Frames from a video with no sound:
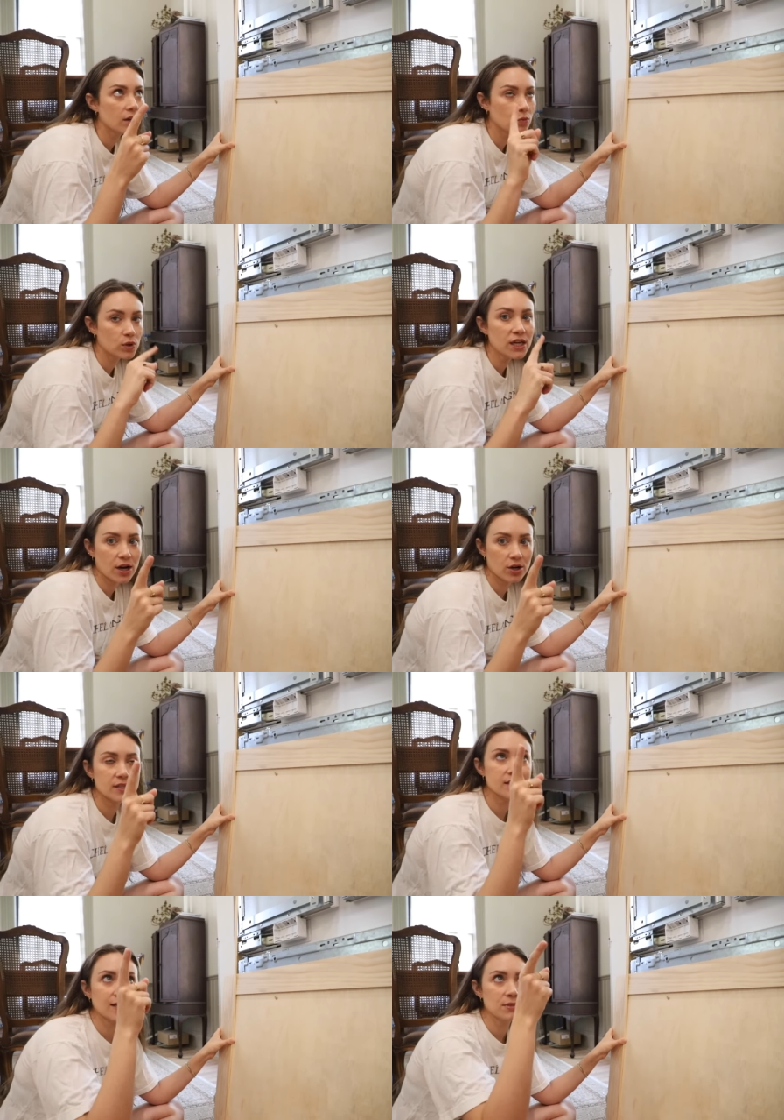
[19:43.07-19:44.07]
It would carry
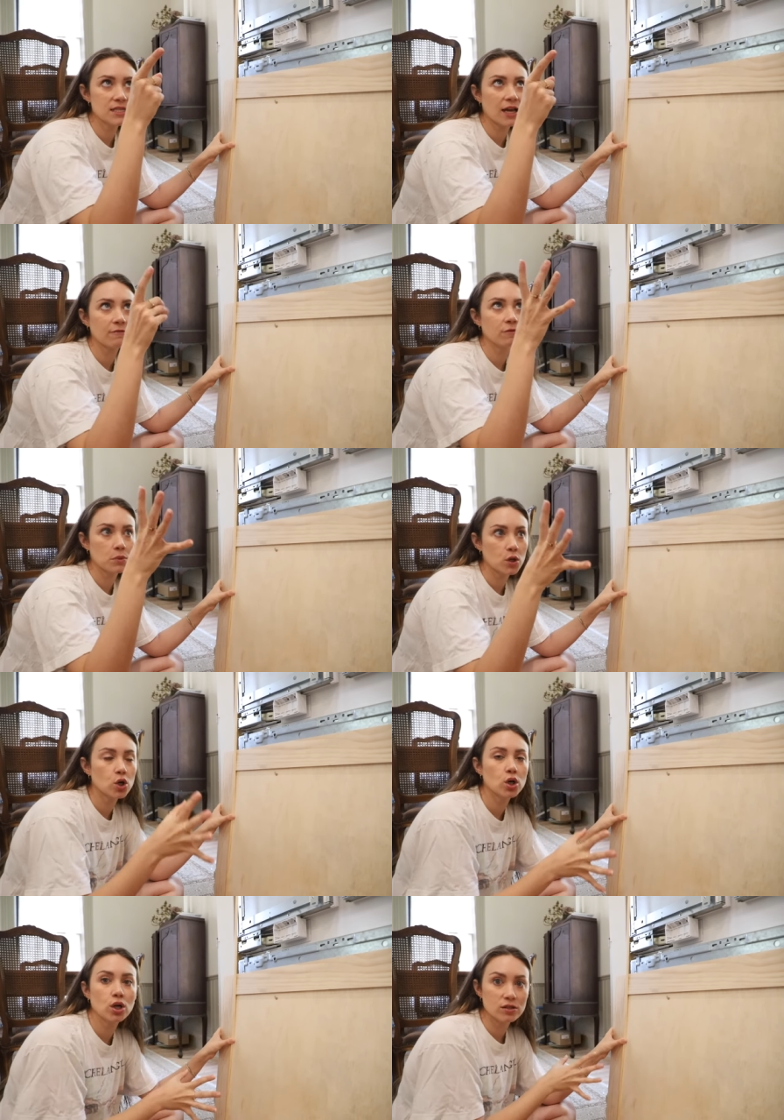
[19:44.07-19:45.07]
the same design from the
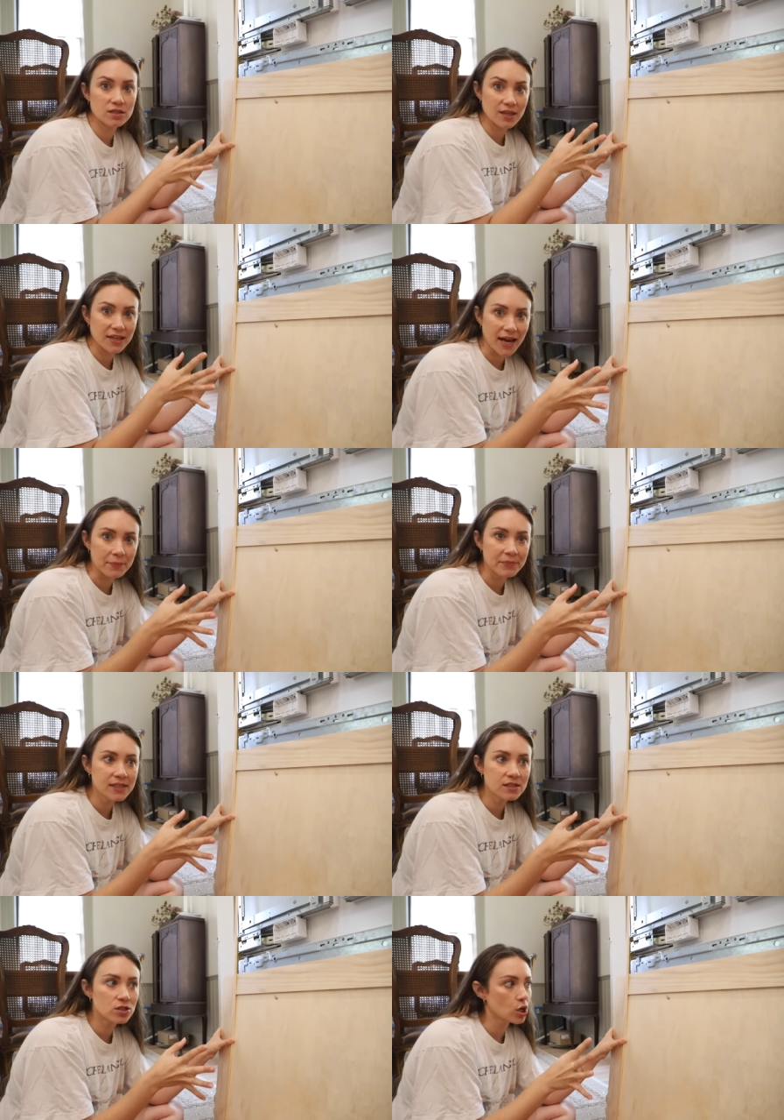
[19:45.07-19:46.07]
hood onto the
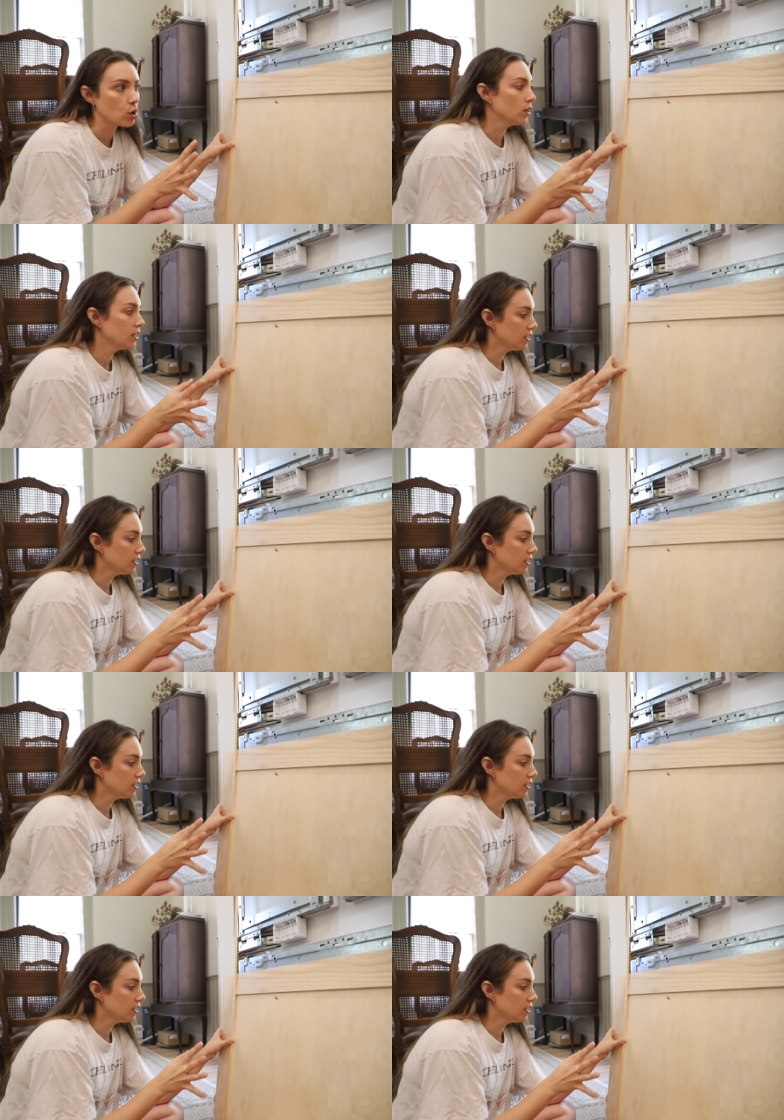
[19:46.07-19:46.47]
cabinet, so